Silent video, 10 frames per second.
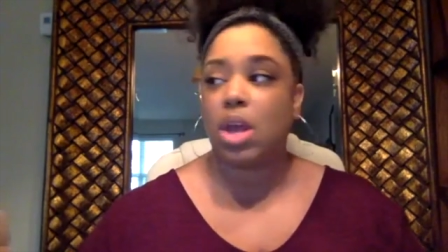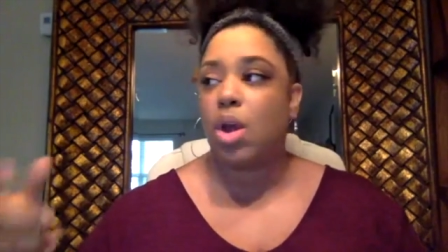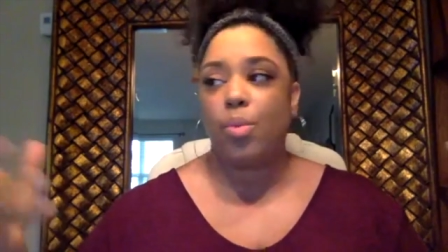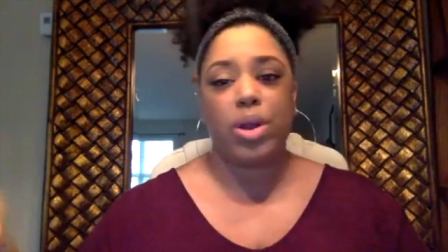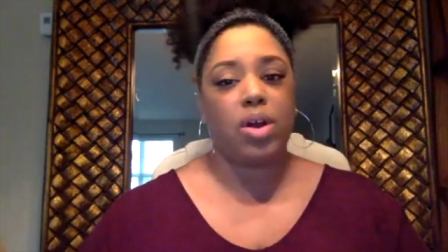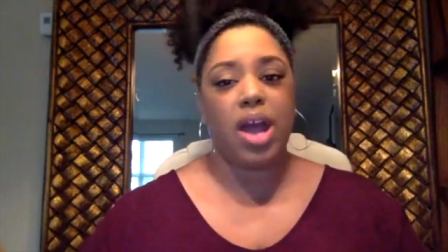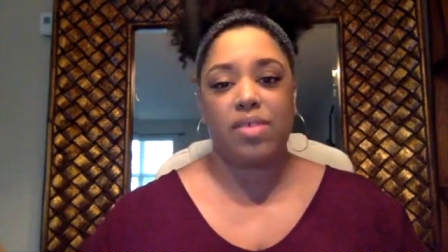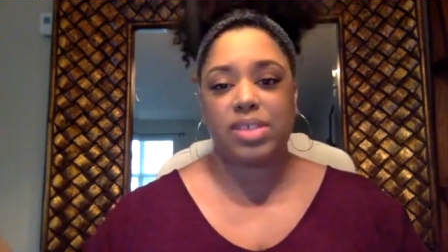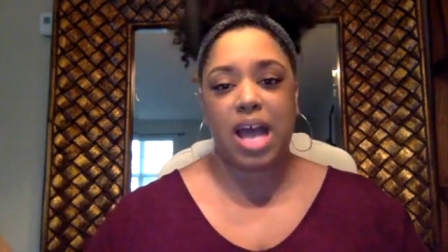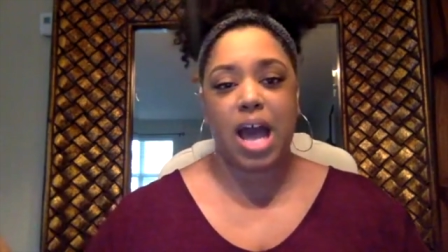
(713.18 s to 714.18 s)
we don't
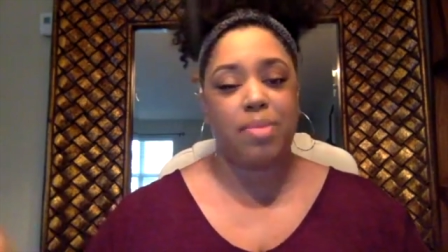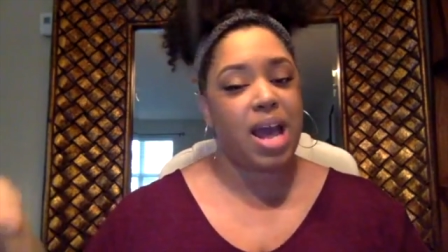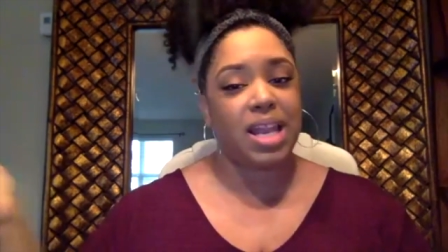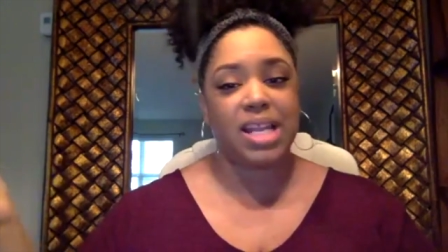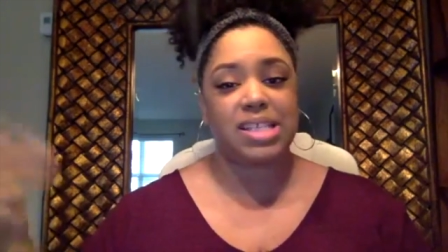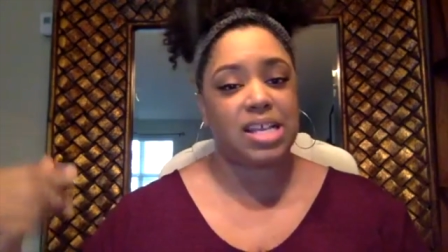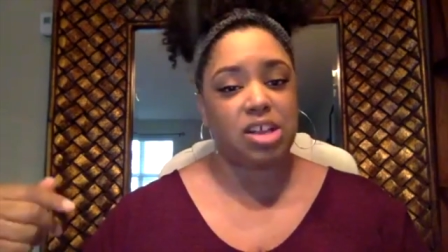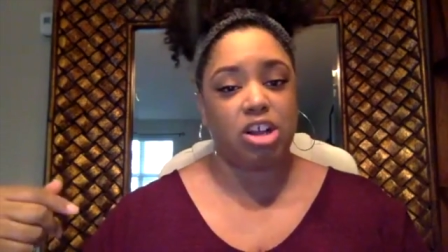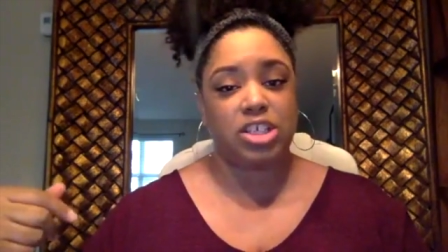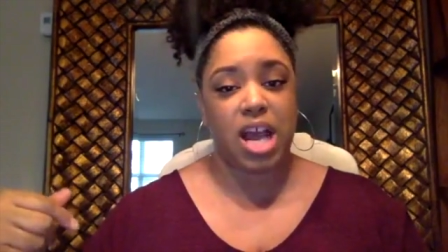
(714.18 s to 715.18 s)
have time, not unless that's
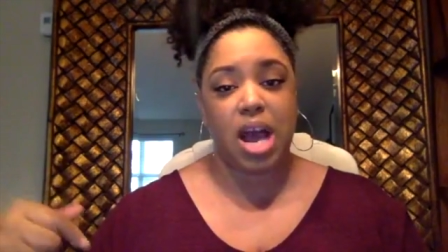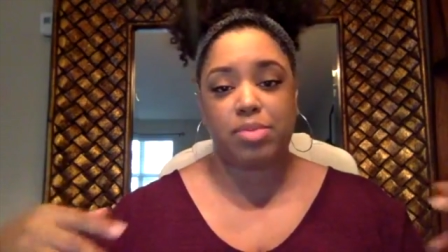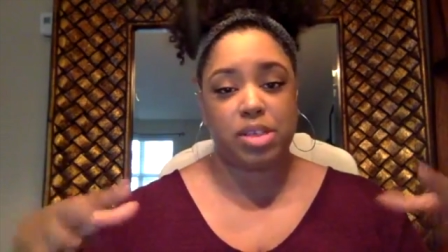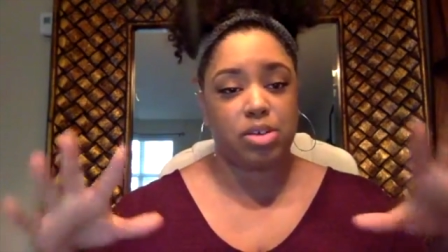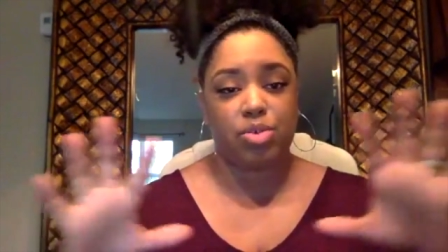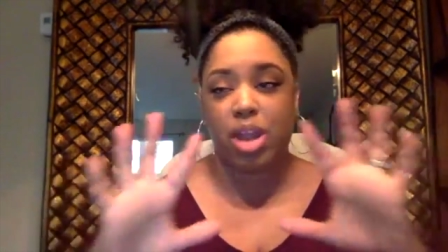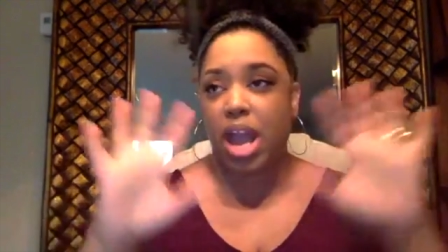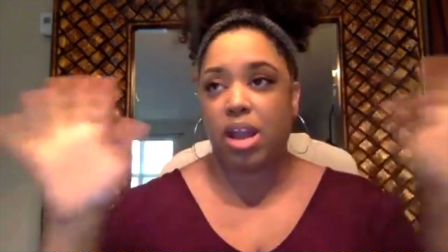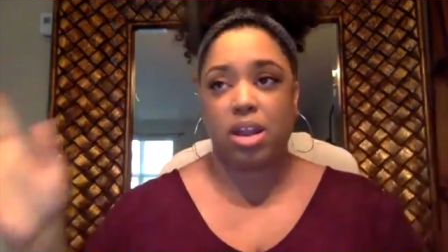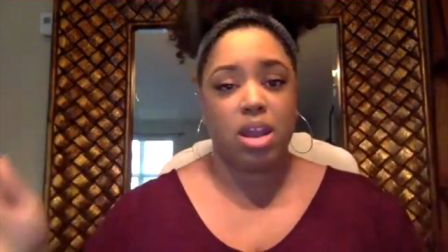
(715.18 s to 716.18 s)
our job, to
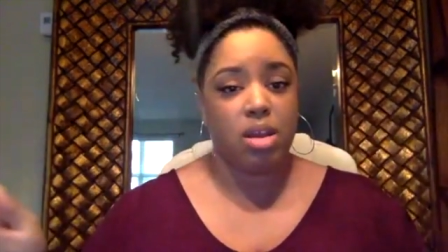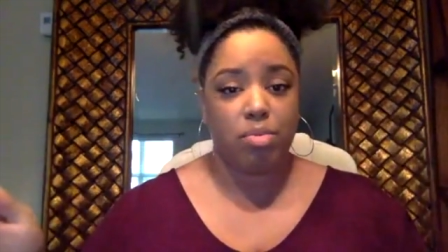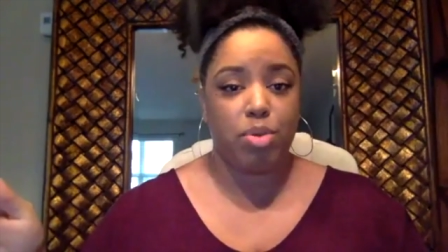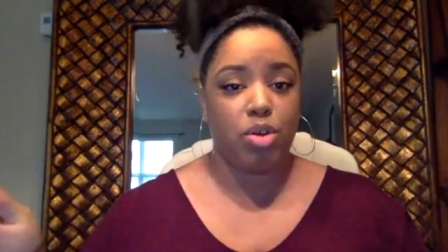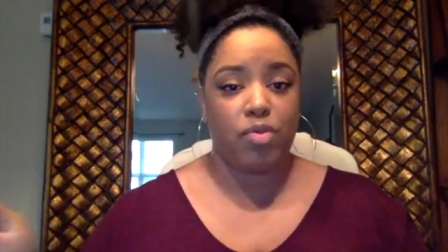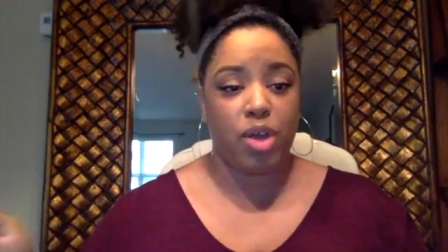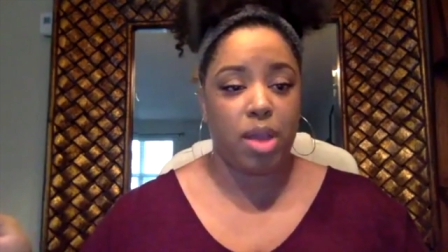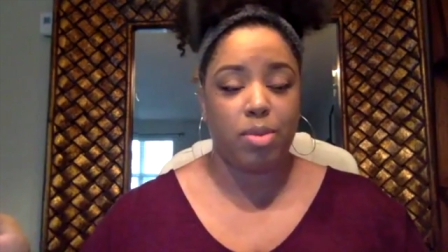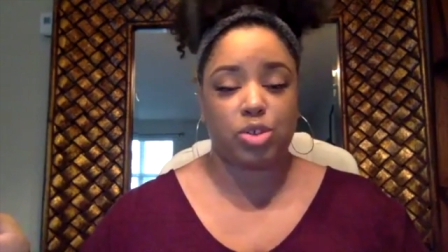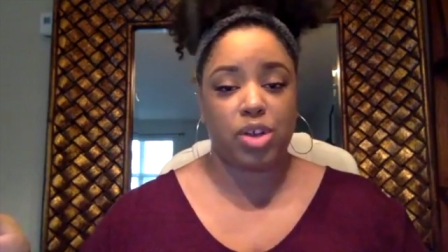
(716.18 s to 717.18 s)
create beautiful
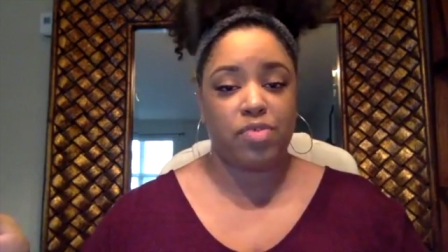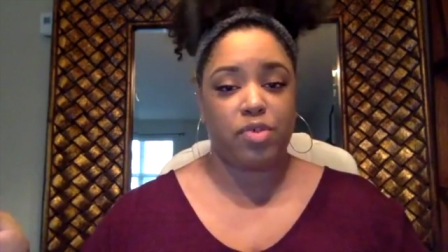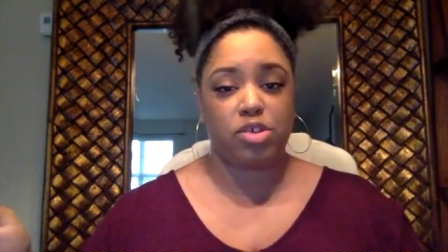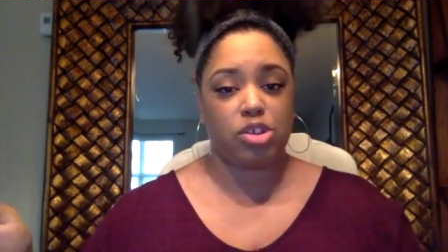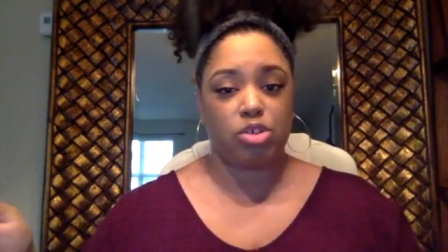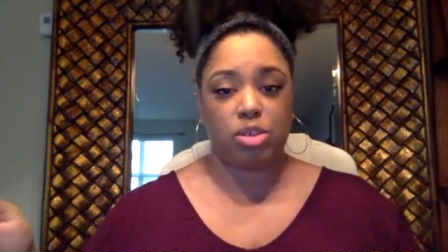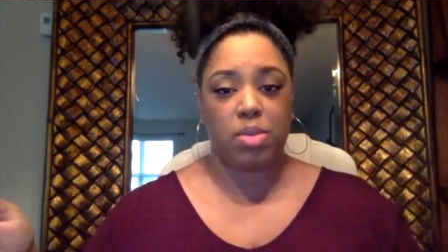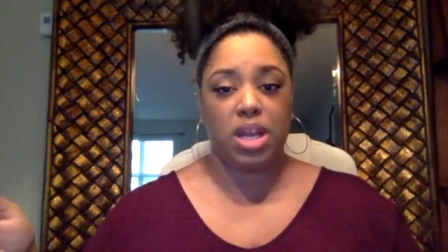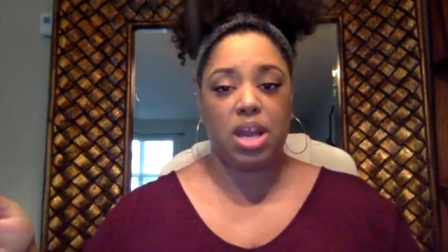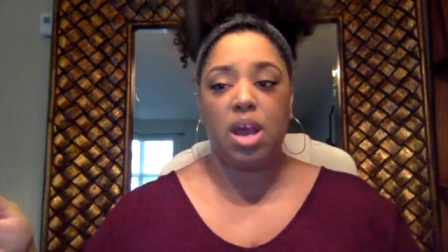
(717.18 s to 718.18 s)
imagery for social
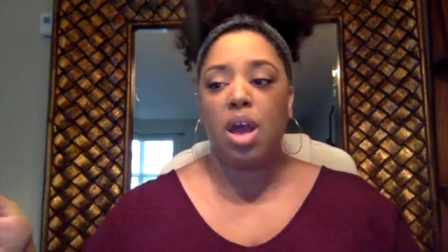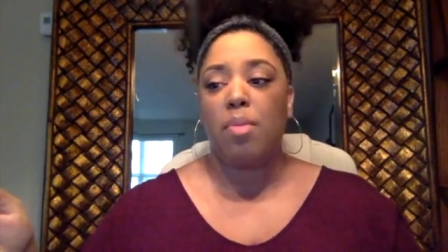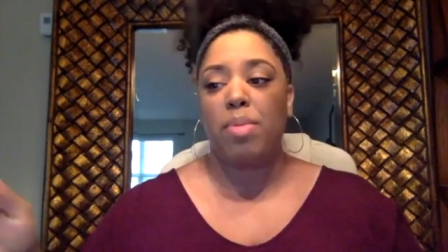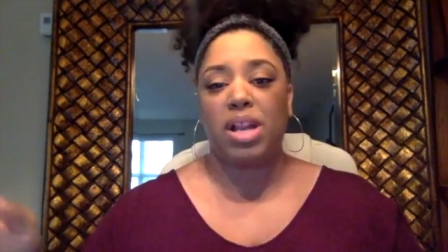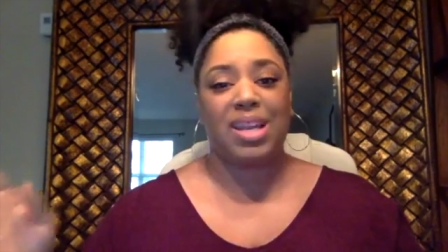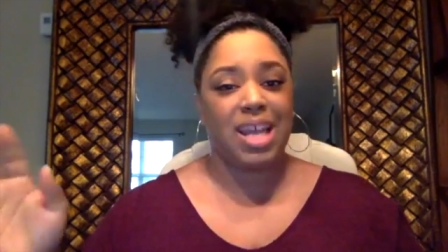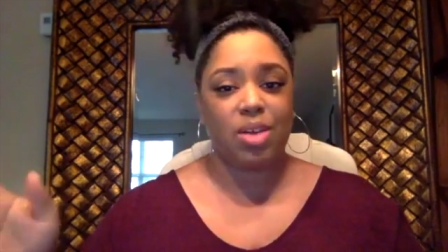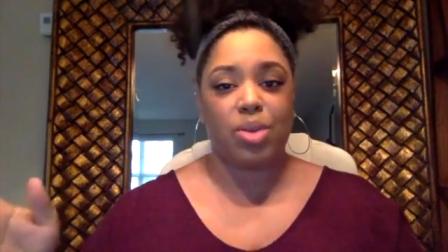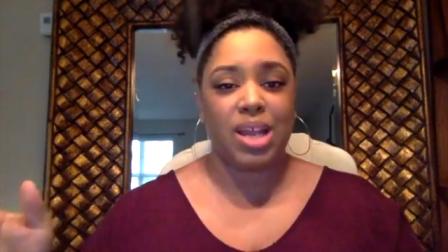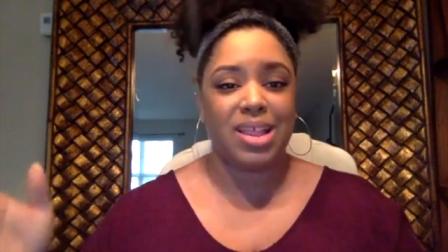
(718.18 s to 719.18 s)
media. But
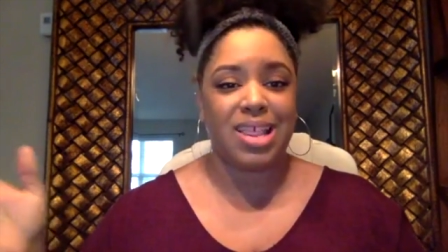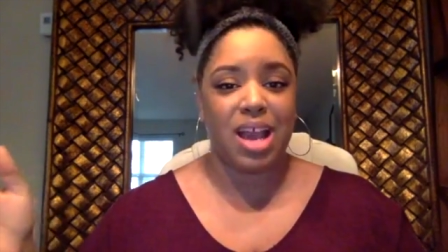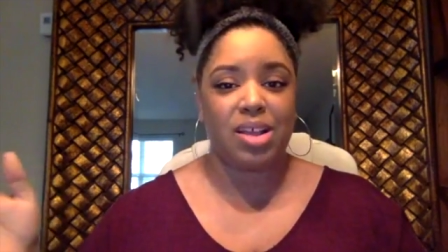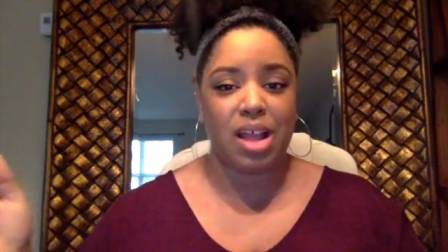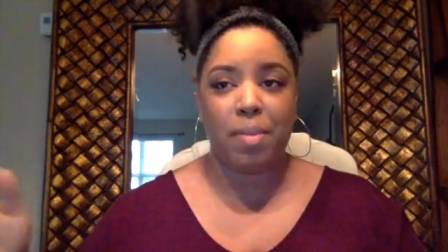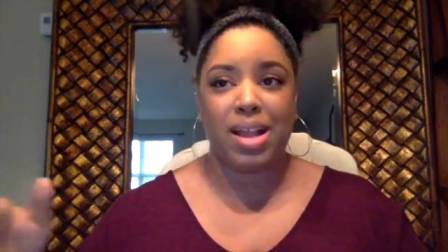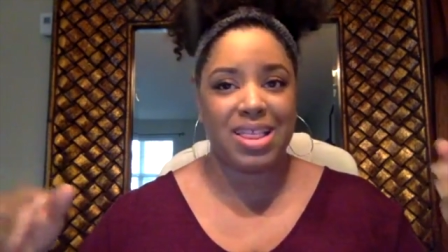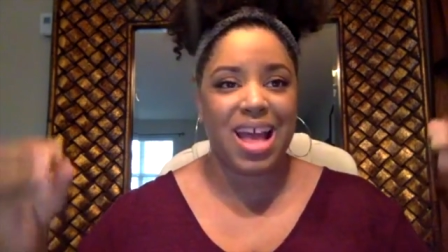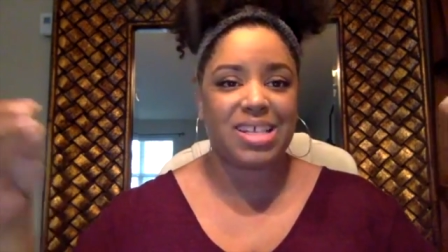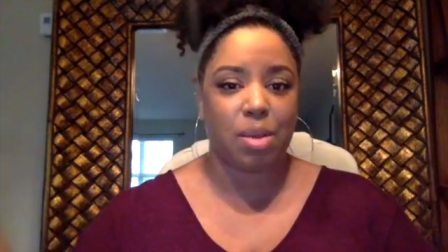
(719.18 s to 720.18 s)
literally,
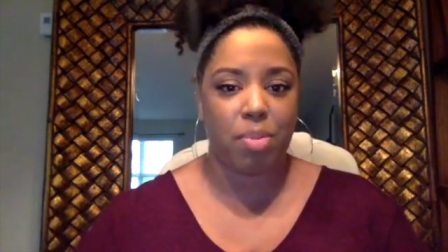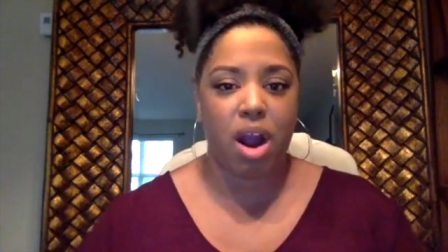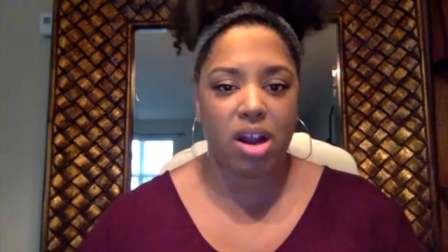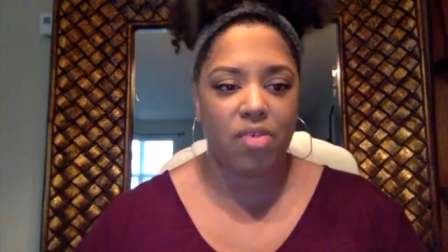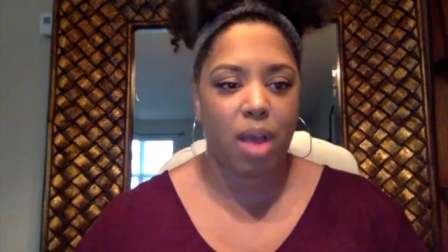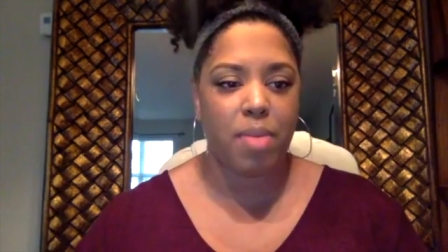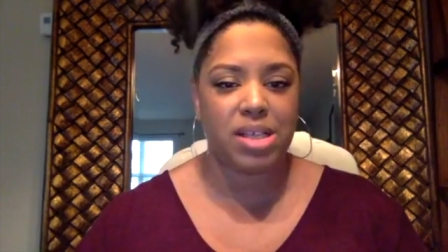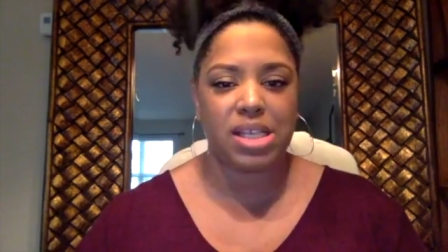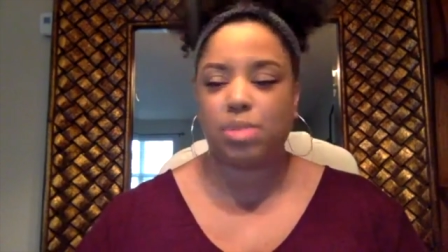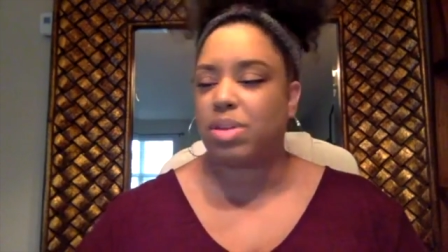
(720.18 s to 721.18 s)
that's a part of our business, but